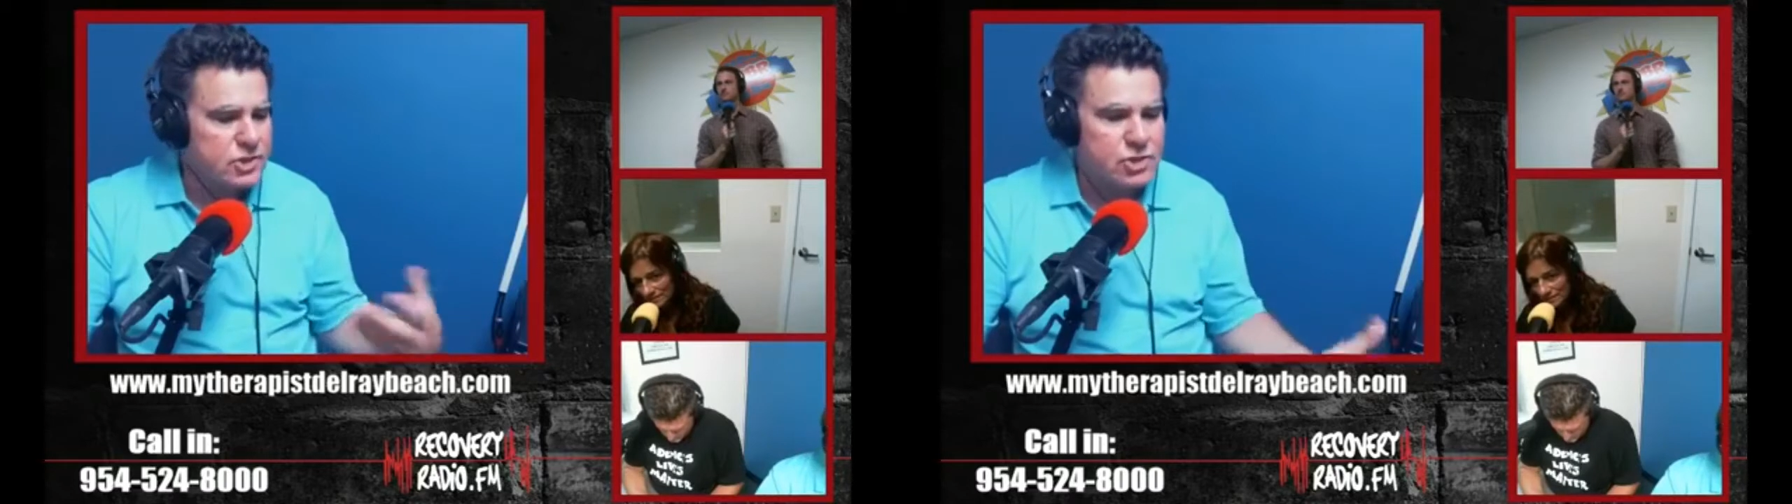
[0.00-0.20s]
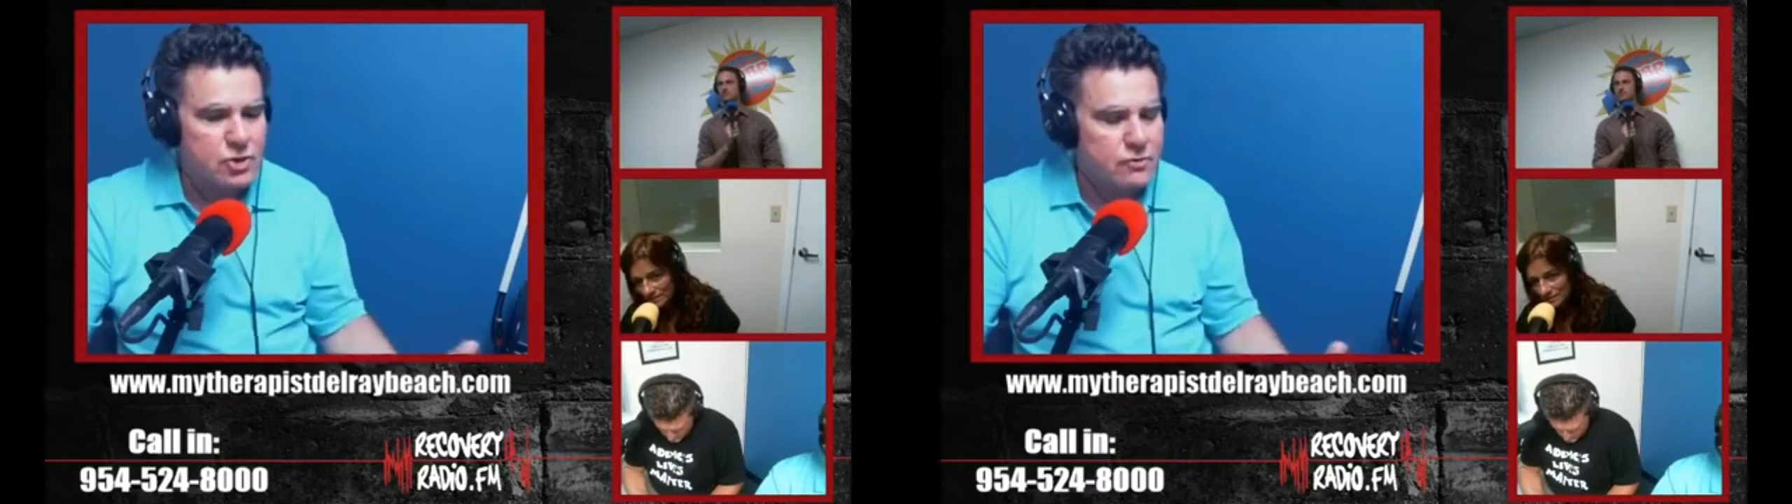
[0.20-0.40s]

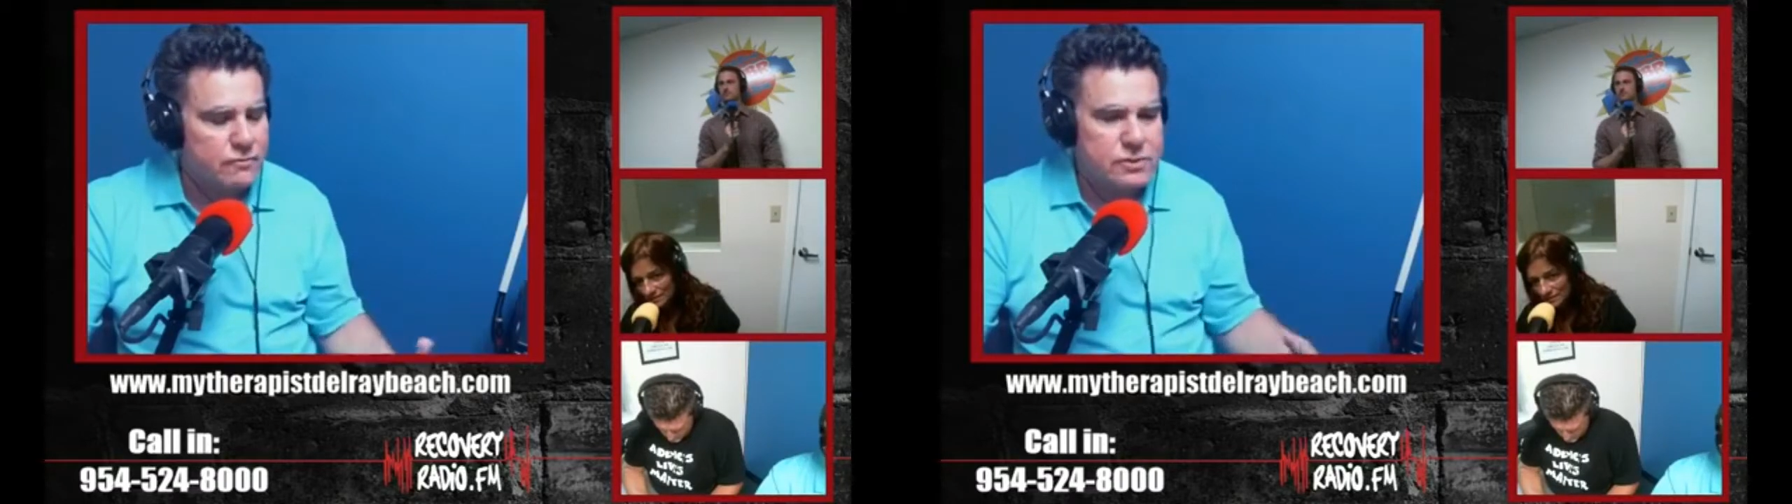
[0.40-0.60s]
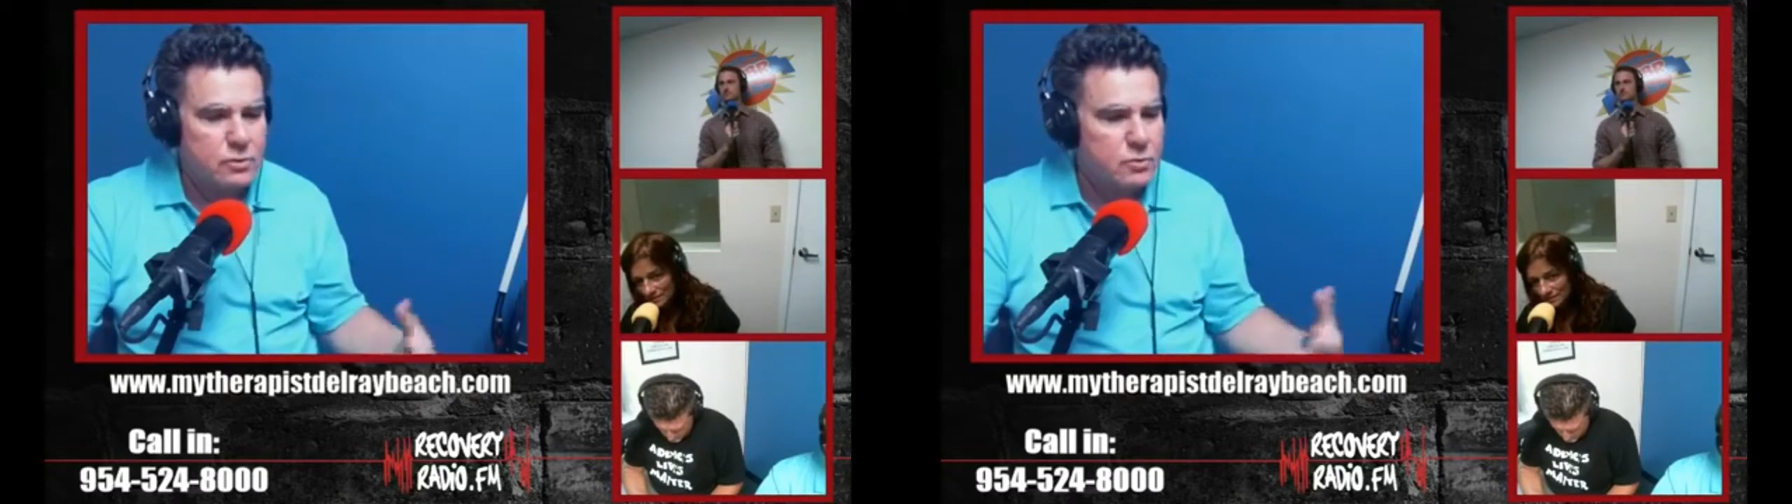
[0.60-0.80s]

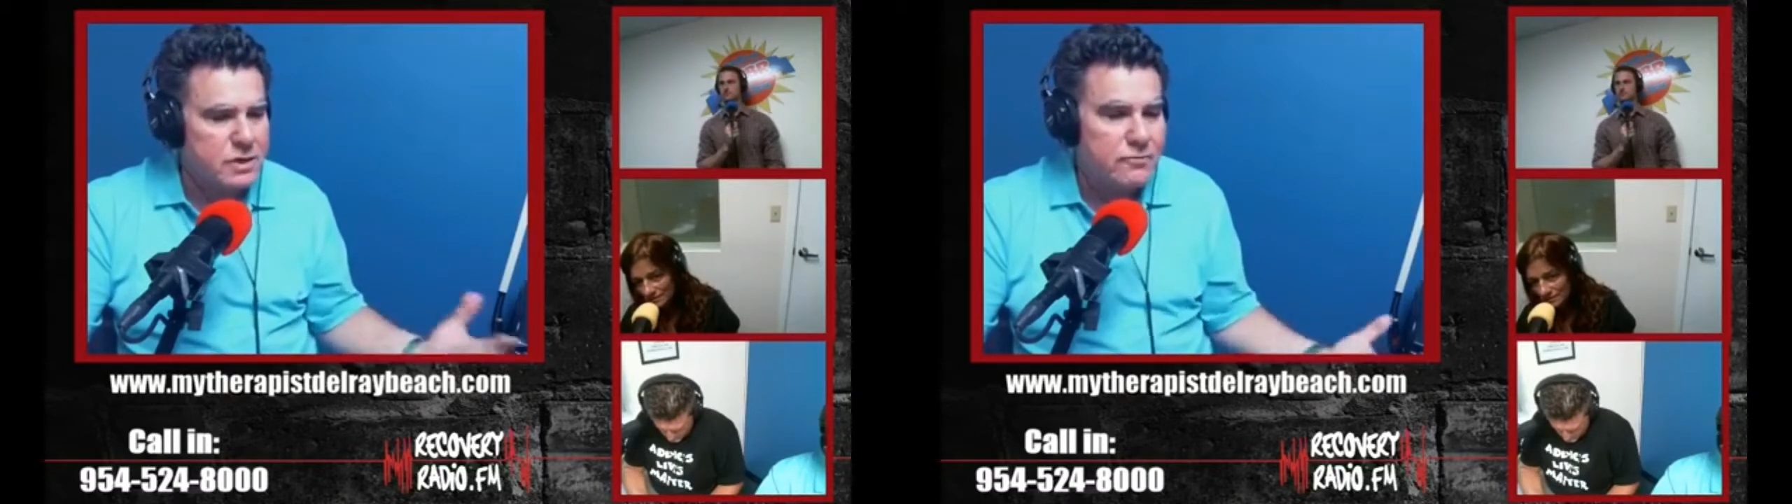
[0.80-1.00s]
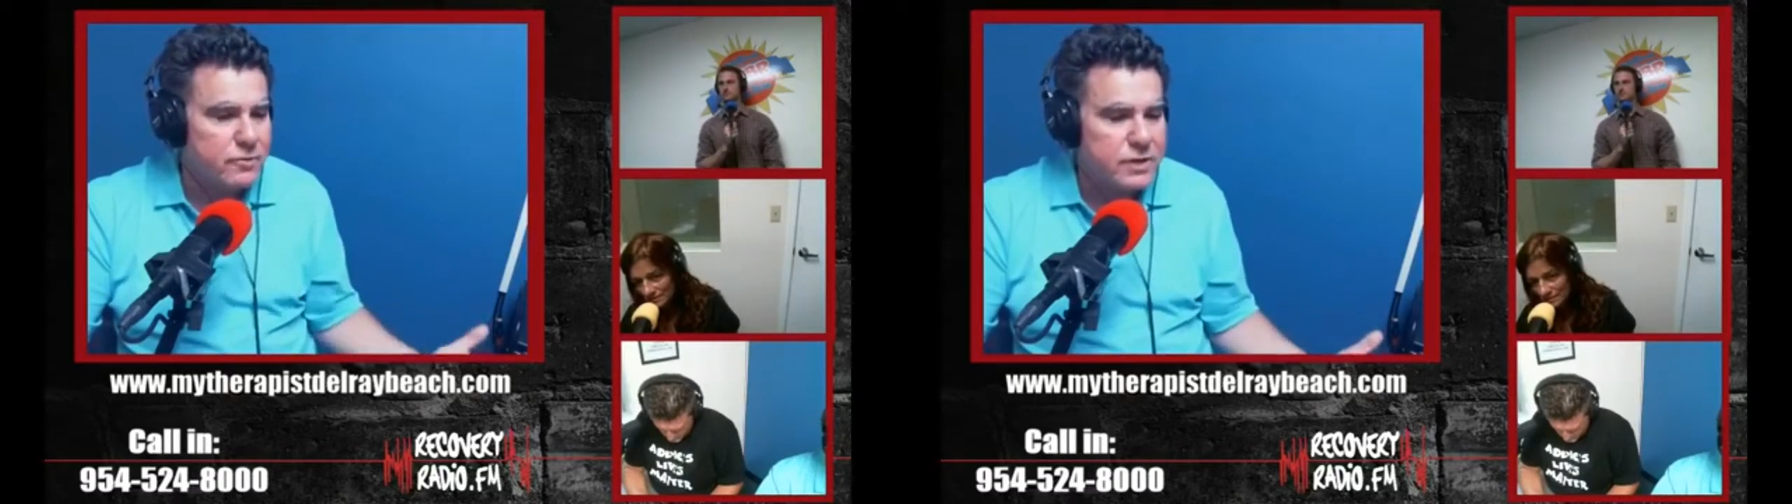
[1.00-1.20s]
service or
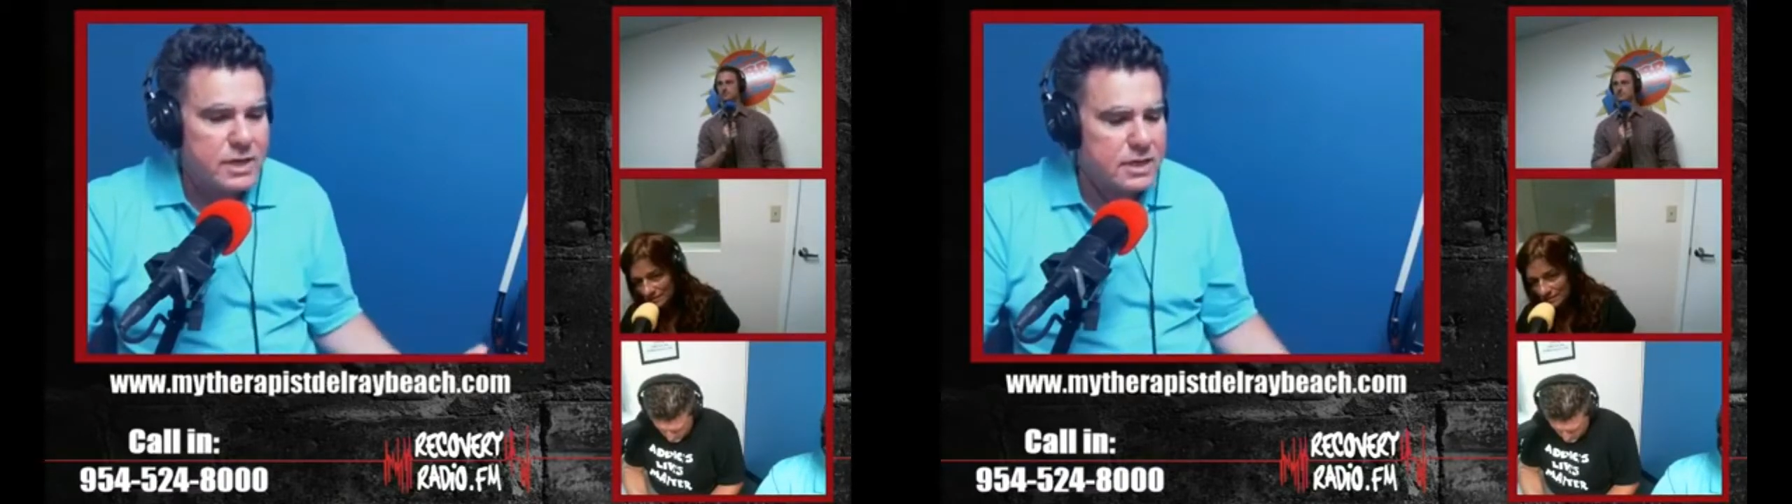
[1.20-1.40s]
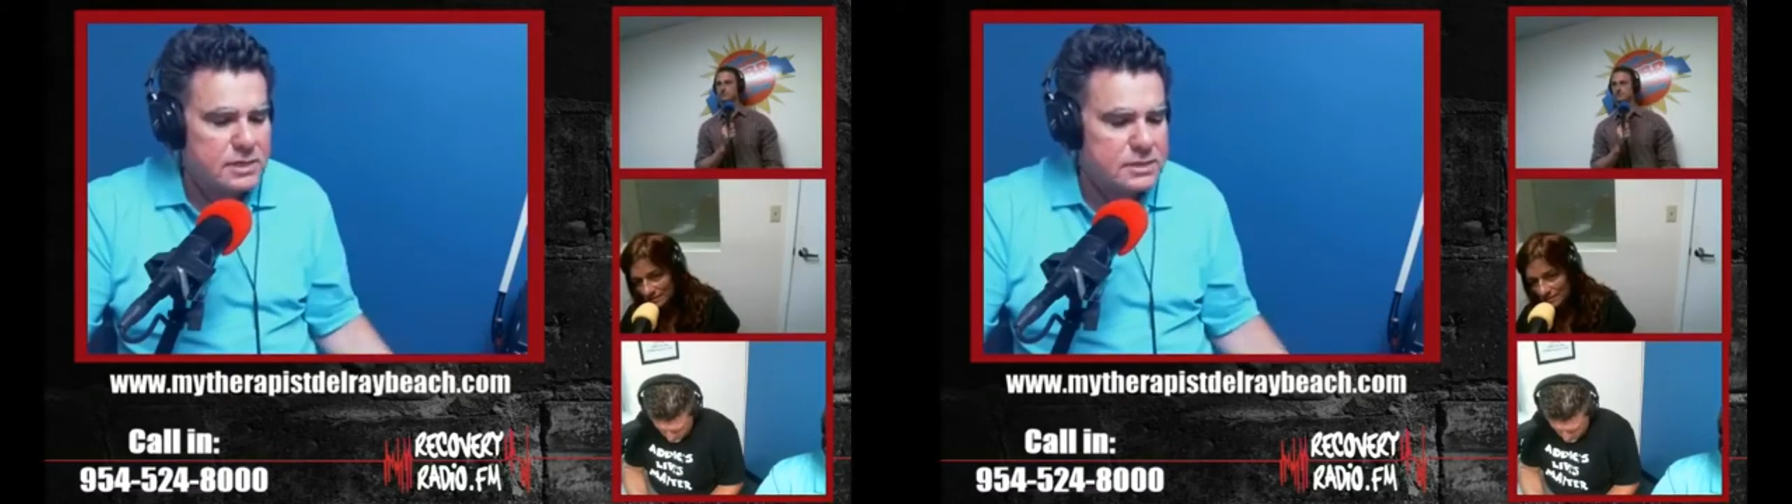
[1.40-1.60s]
whatever it
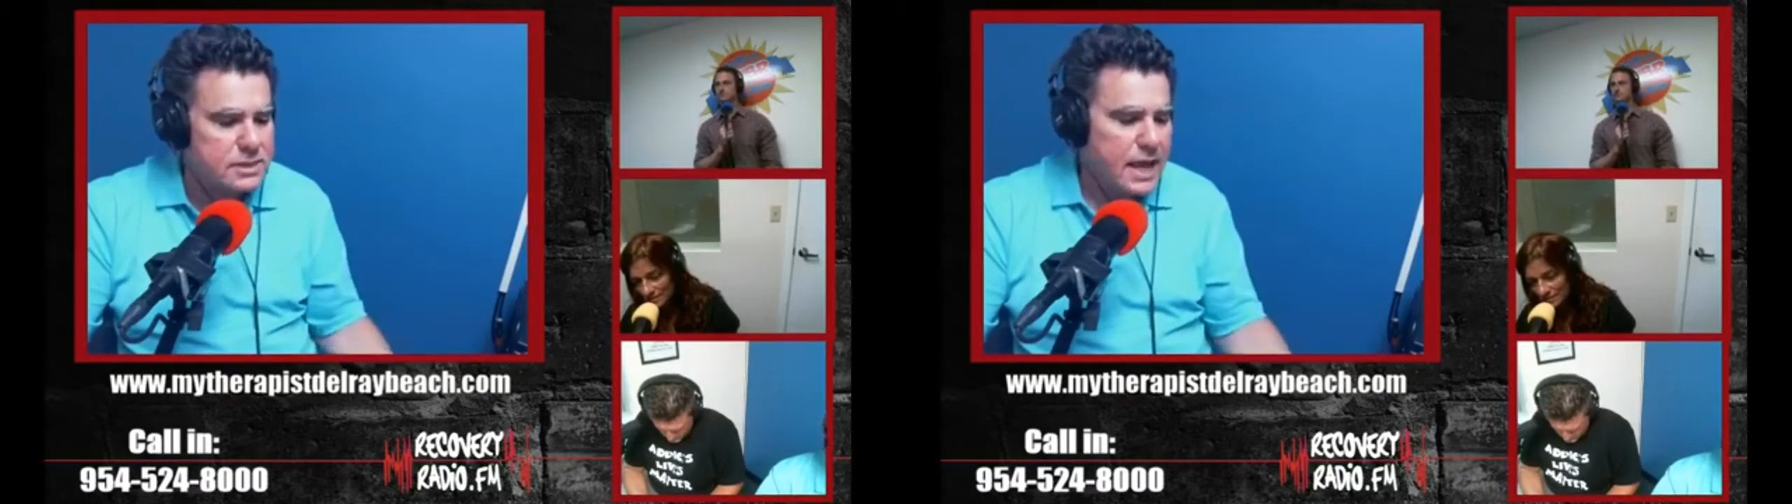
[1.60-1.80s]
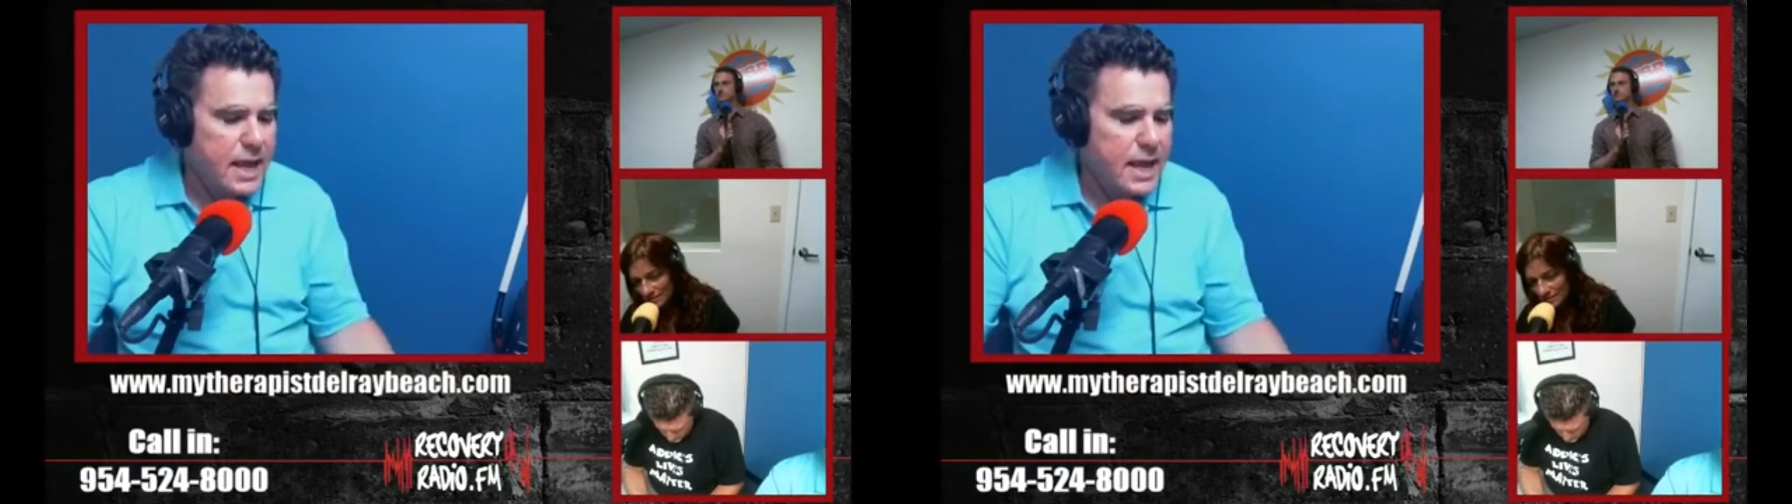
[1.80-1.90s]
is?